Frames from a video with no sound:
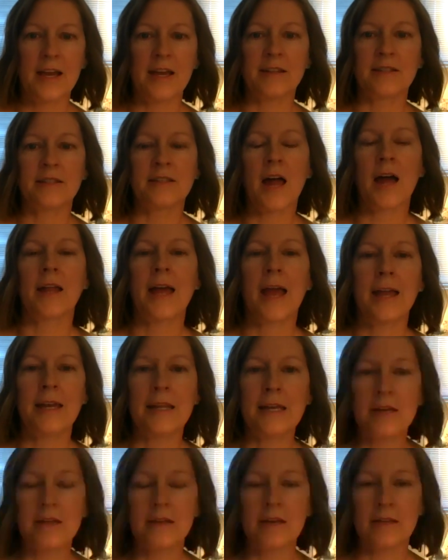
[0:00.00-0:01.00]
It's not
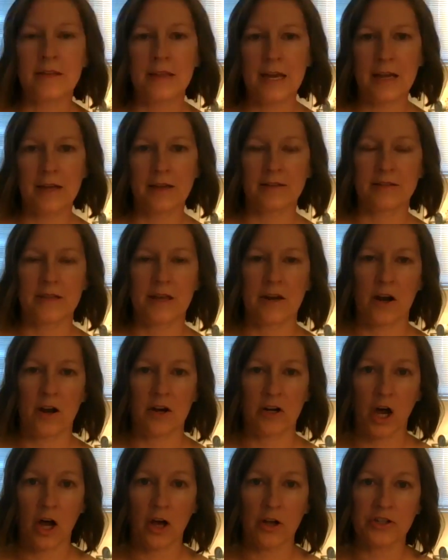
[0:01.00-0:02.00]
any of the things that
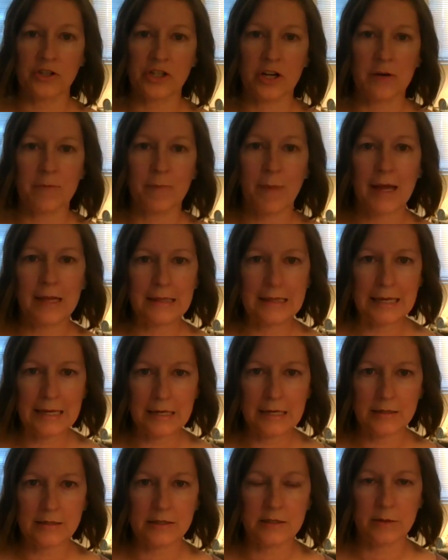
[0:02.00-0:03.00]
our culture might
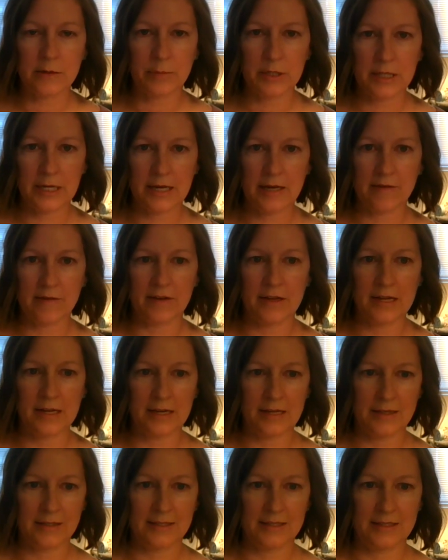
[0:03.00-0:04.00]
lead us to believe it
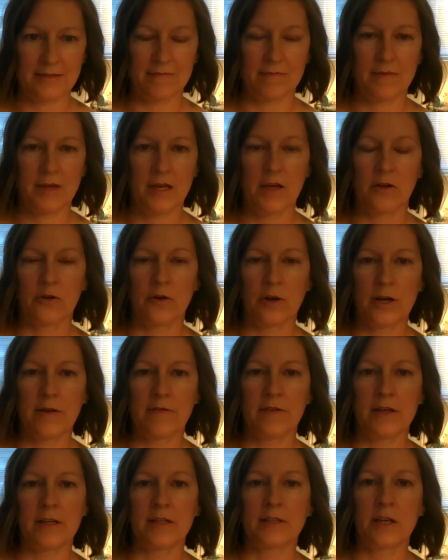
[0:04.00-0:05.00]
is.
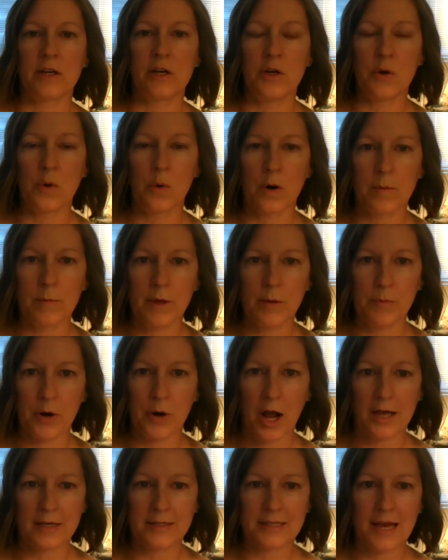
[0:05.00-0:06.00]
Grief is a normal
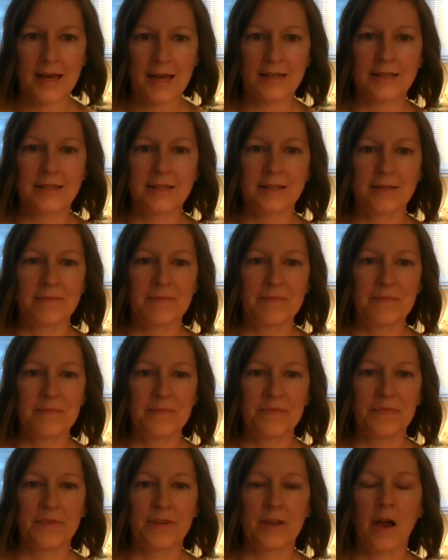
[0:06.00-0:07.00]
process
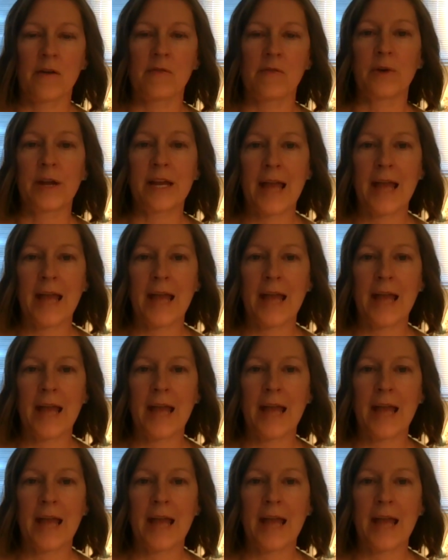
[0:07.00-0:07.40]
of